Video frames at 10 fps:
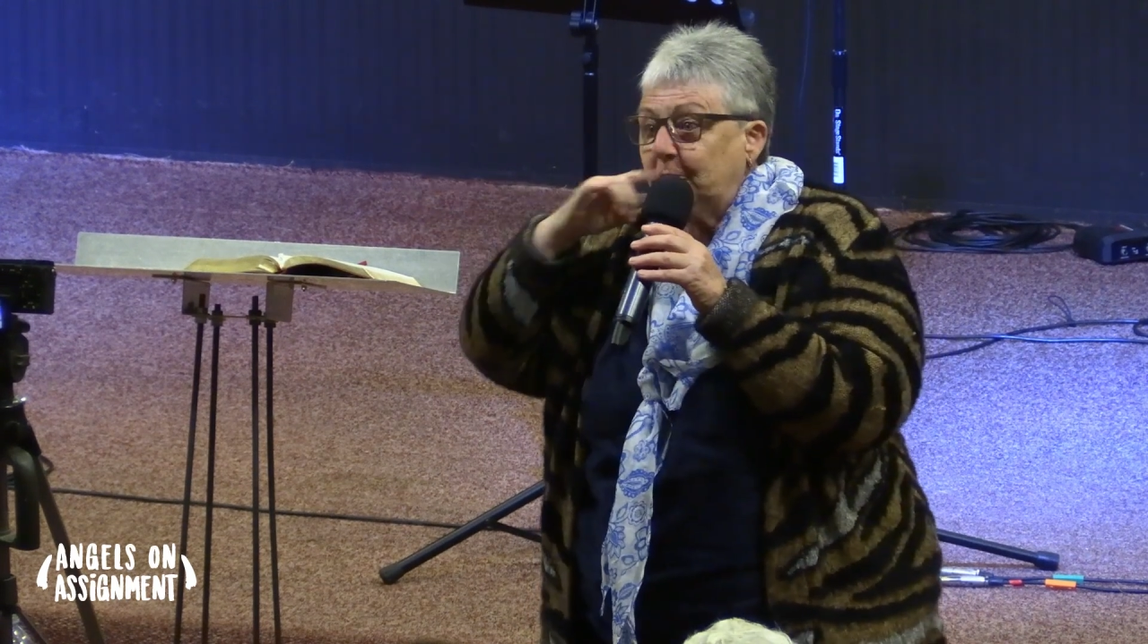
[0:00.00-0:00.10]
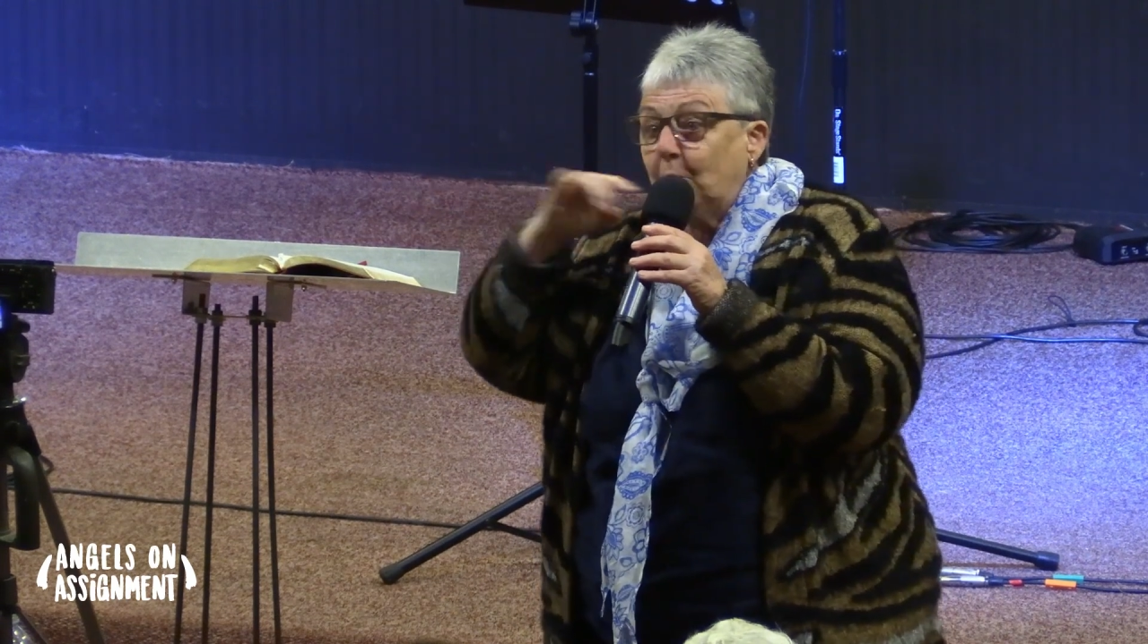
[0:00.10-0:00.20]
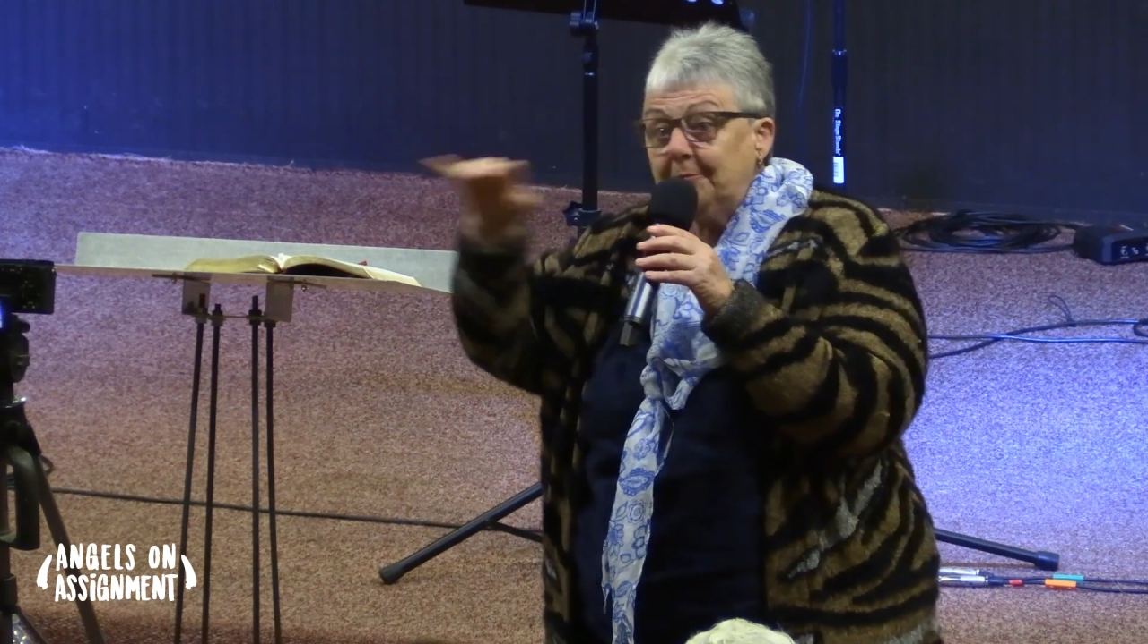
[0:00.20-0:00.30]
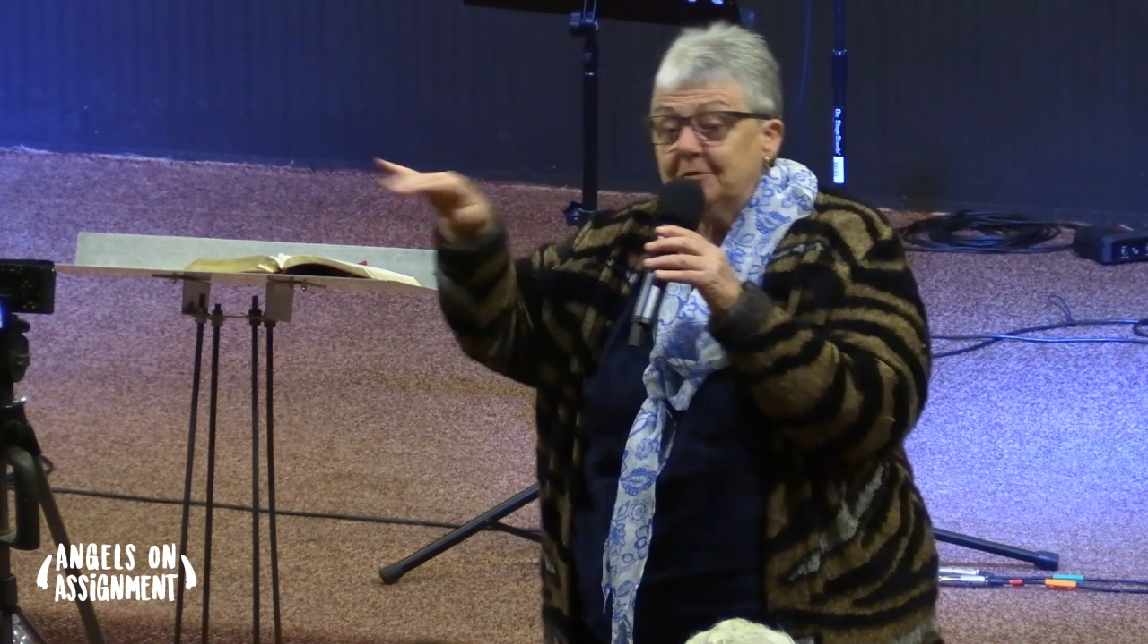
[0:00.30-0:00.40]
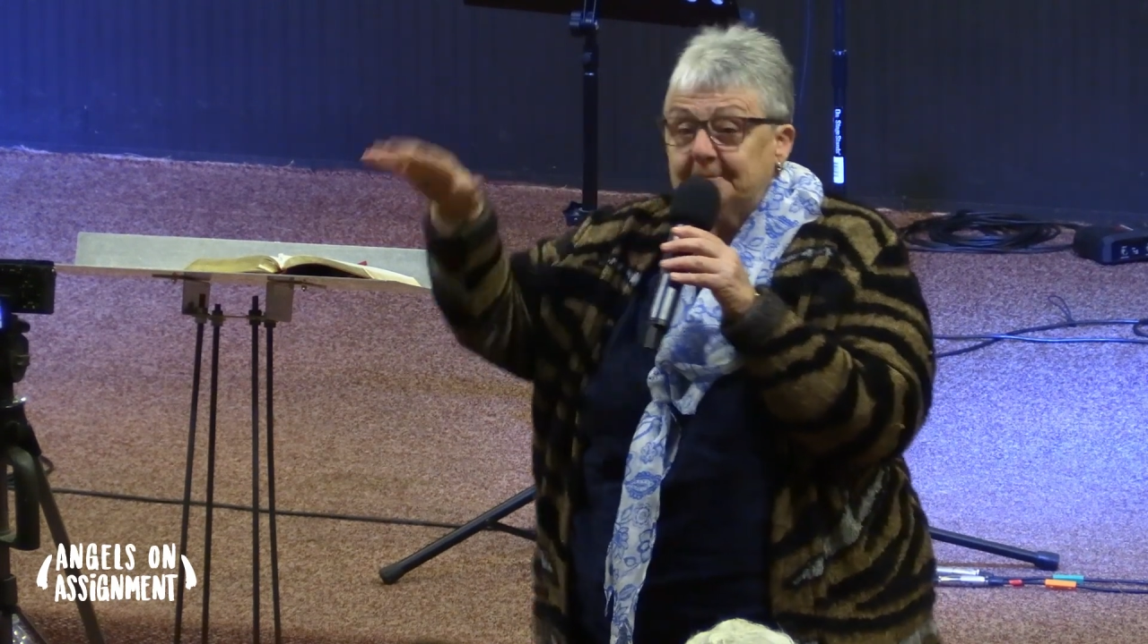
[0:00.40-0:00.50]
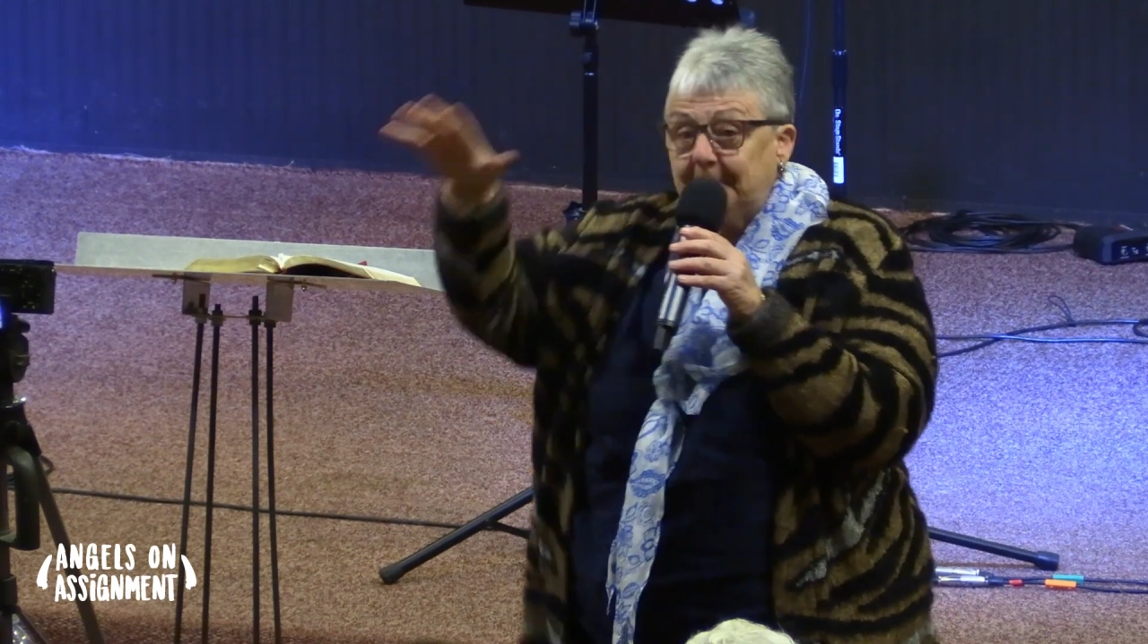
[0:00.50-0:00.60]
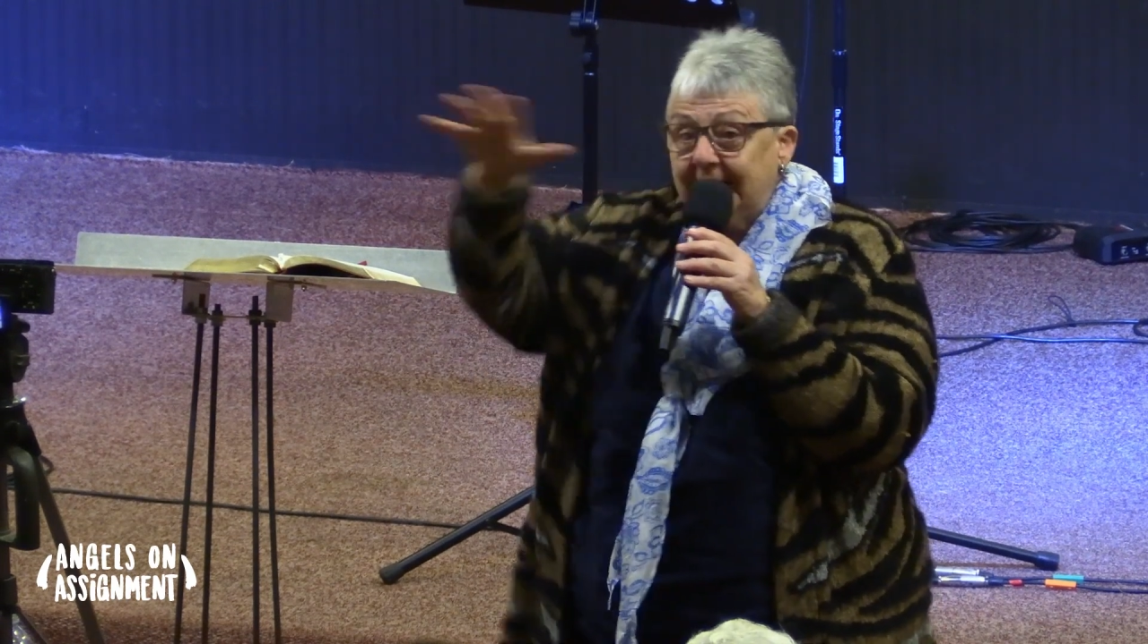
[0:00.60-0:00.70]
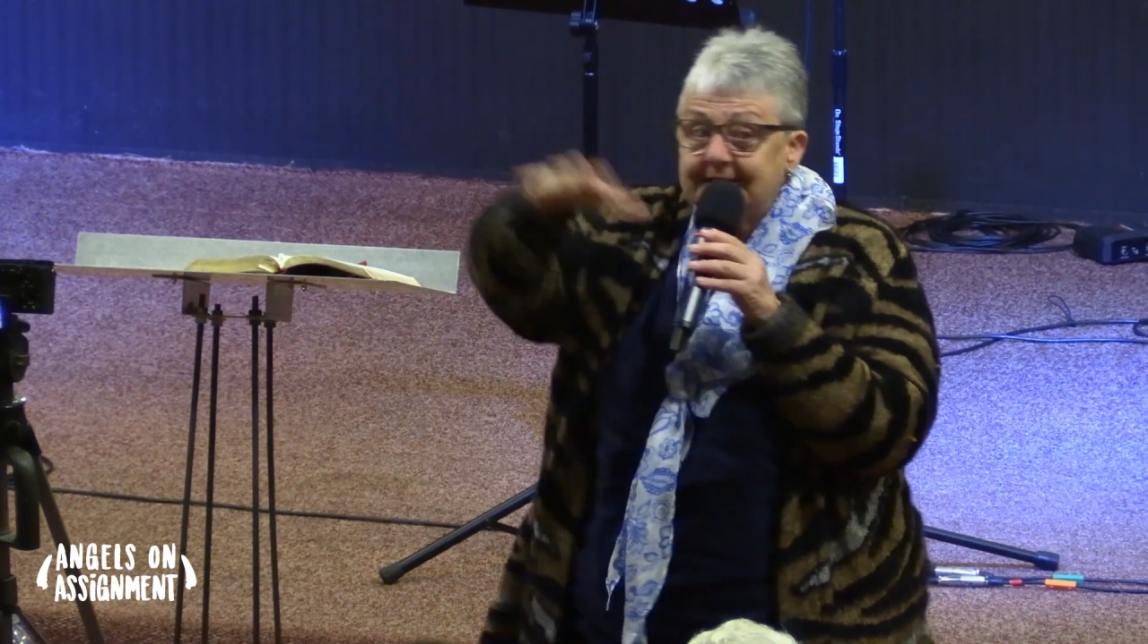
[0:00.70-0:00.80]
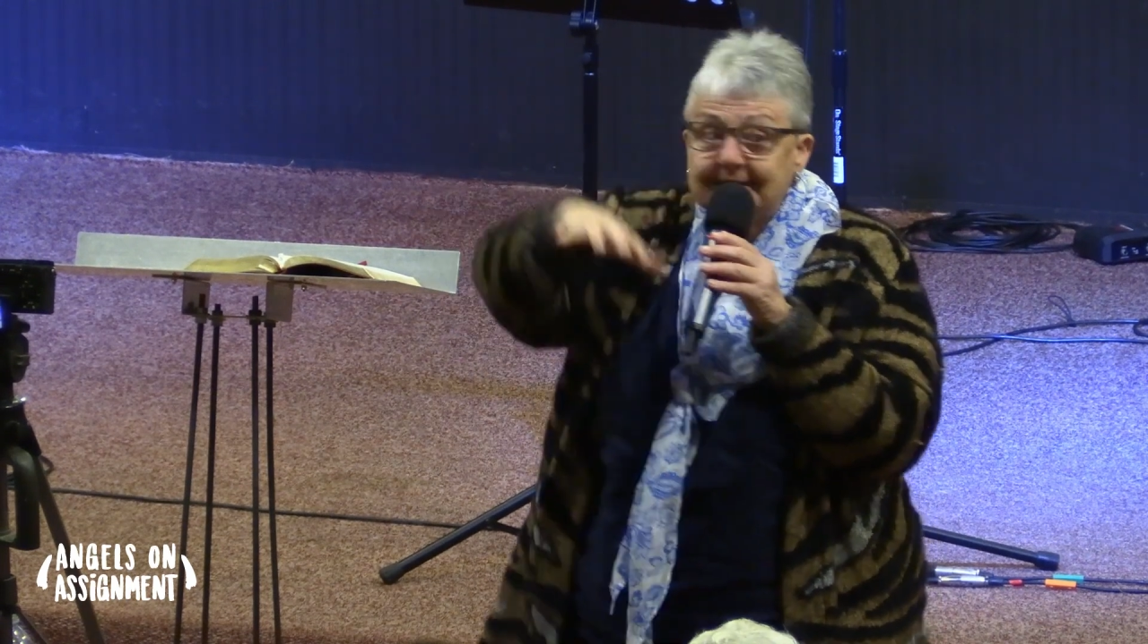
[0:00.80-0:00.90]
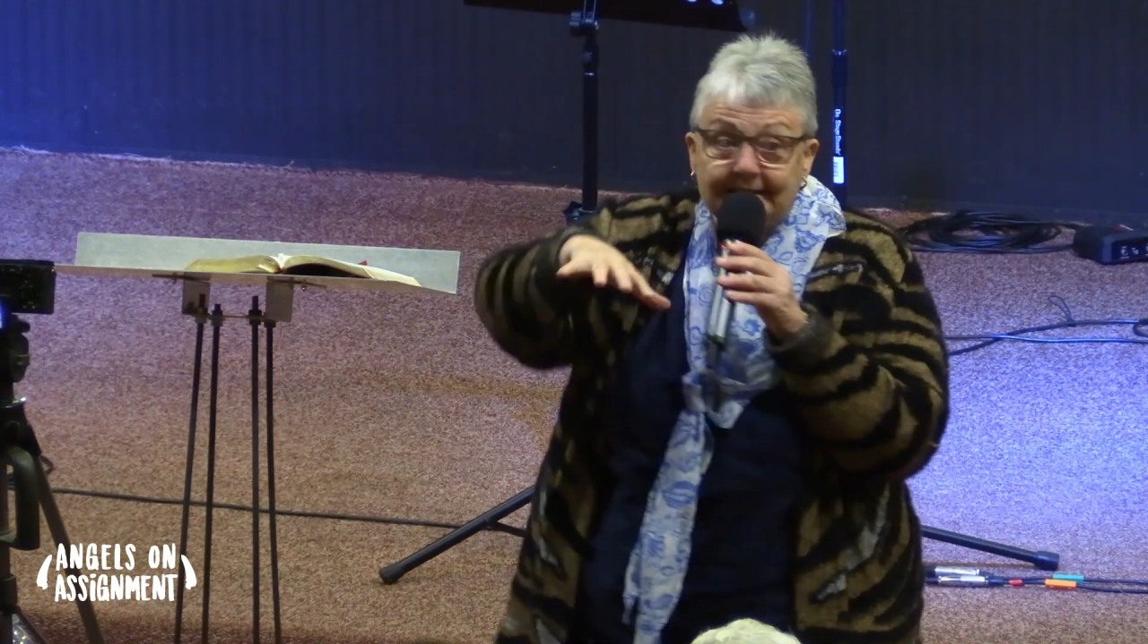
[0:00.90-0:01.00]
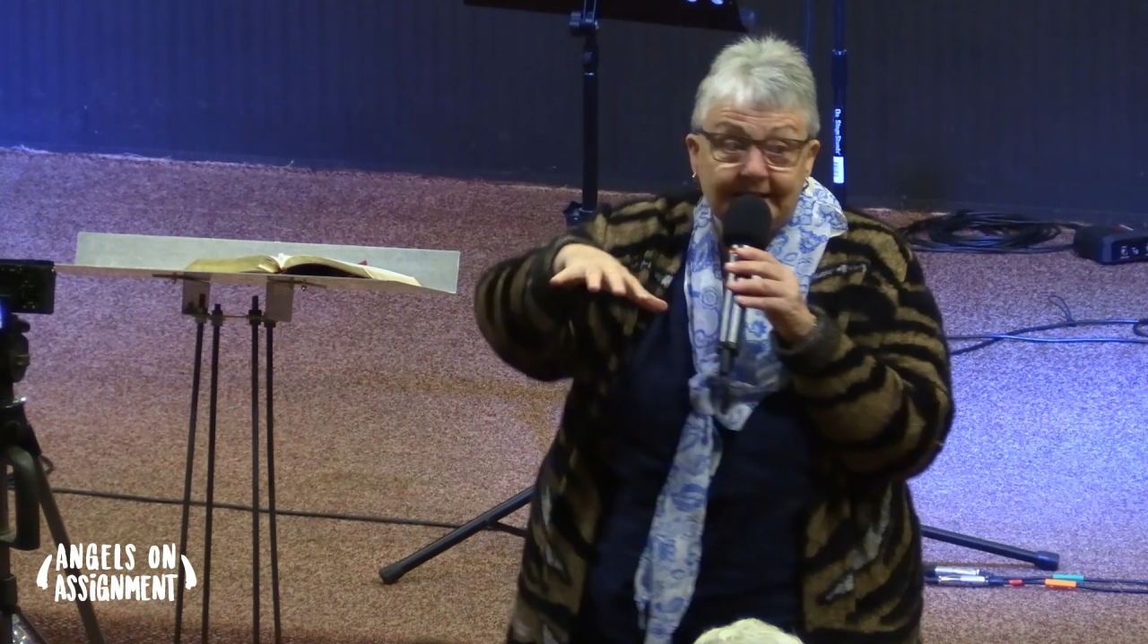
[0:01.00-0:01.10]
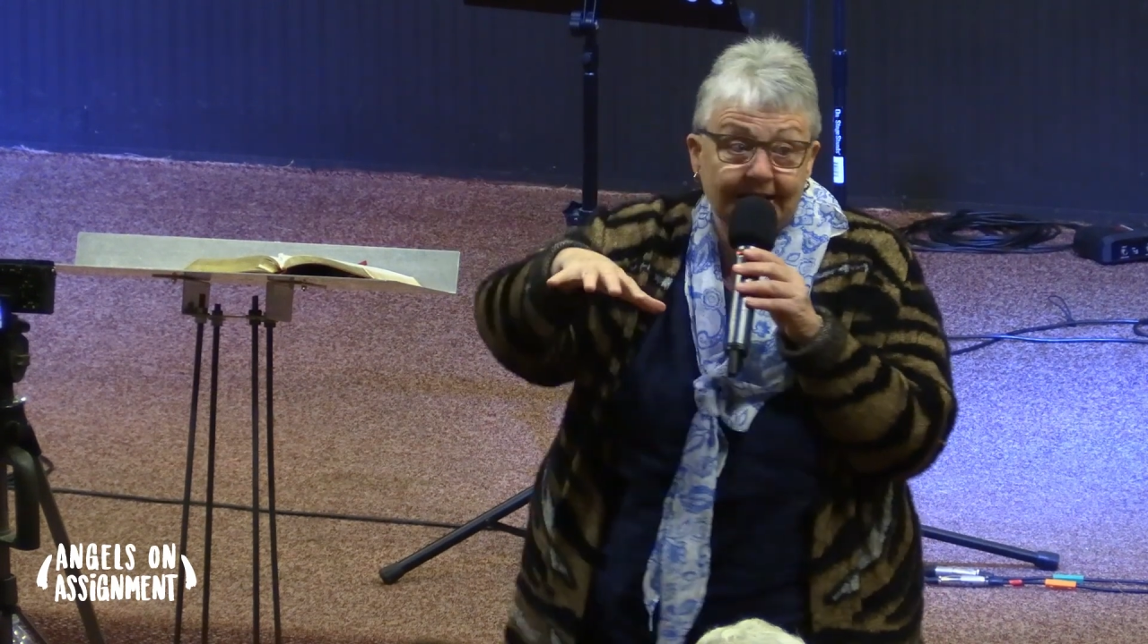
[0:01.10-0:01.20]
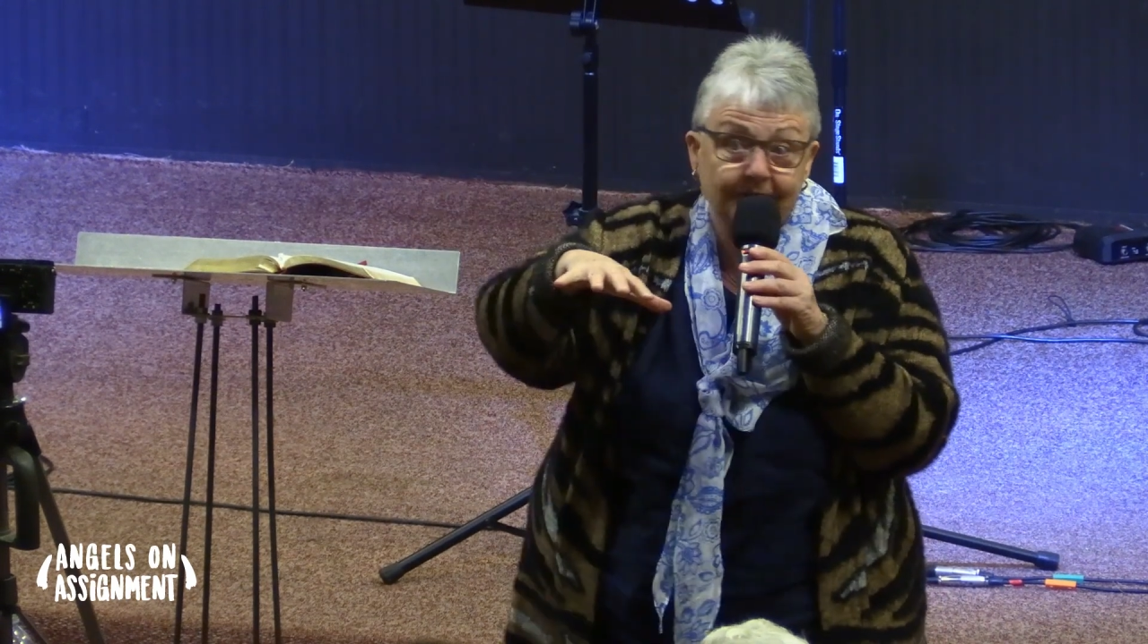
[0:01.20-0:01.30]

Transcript: but one was passing the